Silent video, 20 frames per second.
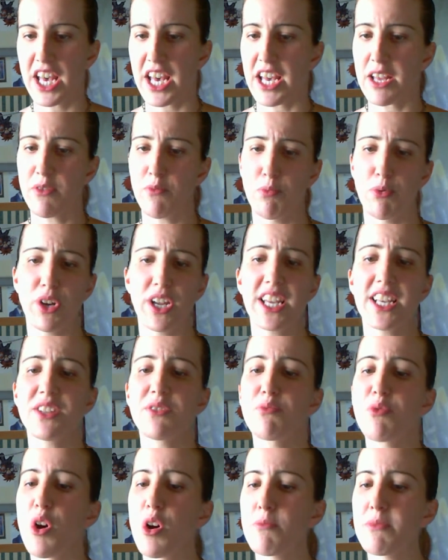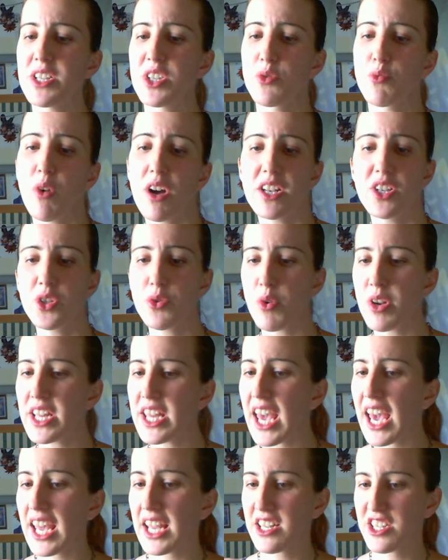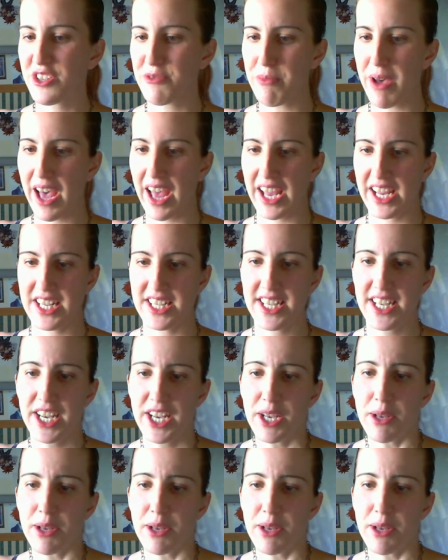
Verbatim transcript: It brings Romans 1:28 to mind.